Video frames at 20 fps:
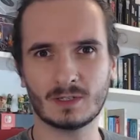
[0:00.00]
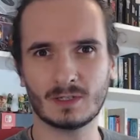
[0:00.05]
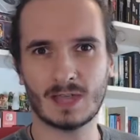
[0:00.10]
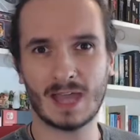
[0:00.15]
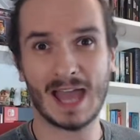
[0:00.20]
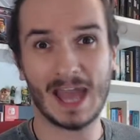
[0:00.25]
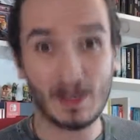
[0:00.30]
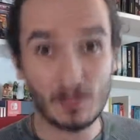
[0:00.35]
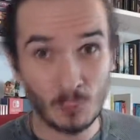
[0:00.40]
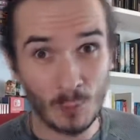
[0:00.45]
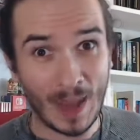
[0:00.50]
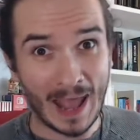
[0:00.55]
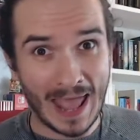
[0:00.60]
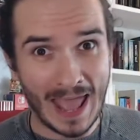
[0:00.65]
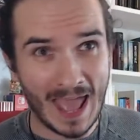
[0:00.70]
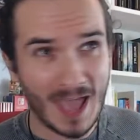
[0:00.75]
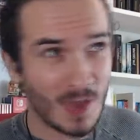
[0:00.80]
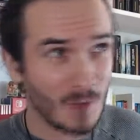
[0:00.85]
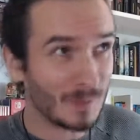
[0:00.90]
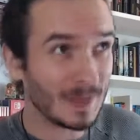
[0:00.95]
And
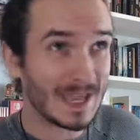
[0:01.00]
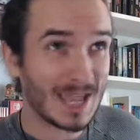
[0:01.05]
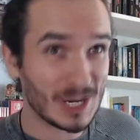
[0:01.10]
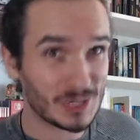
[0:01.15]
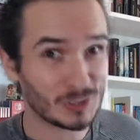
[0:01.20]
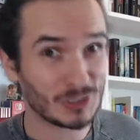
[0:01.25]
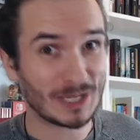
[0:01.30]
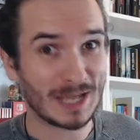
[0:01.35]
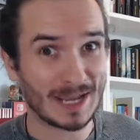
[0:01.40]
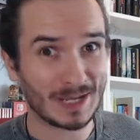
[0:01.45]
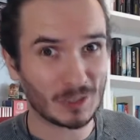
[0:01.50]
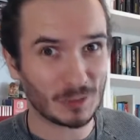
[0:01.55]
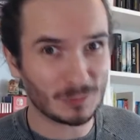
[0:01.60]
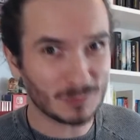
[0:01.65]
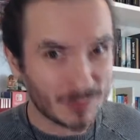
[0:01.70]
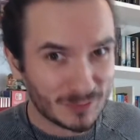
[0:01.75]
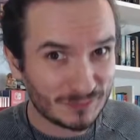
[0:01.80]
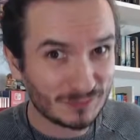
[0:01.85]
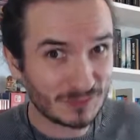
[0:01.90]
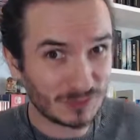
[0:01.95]
where are my extra
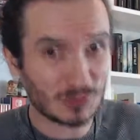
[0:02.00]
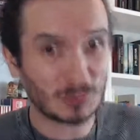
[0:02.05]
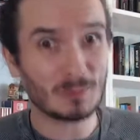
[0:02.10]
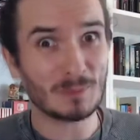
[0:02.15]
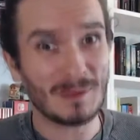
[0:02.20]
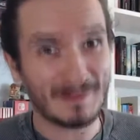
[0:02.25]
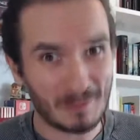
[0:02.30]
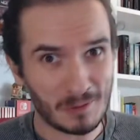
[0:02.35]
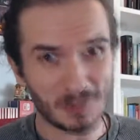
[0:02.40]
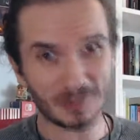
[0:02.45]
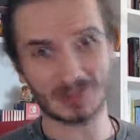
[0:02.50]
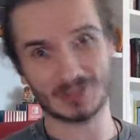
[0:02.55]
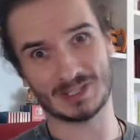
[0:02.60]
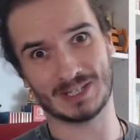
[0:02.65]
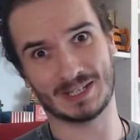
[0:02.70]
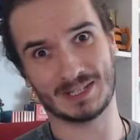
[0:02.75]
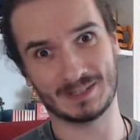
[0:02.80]
kingdoms for Super Mario Odyssey?